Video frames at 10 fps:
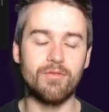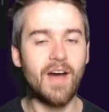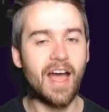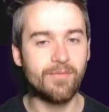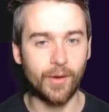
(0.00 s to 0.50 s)

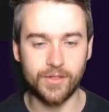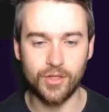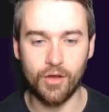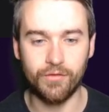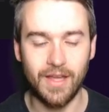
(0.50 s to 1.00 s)
5 points
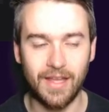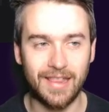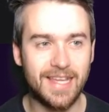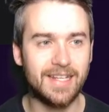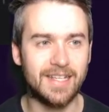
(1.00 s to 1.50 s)
off
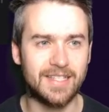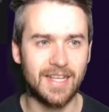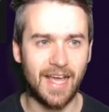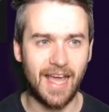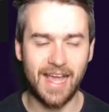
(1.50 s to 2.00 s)
leaders
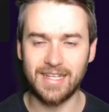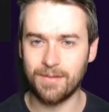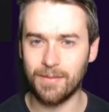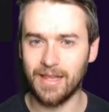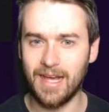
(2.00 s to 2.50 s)
AC
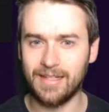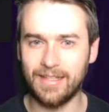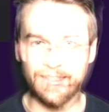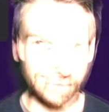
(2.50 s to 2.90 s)
Milan.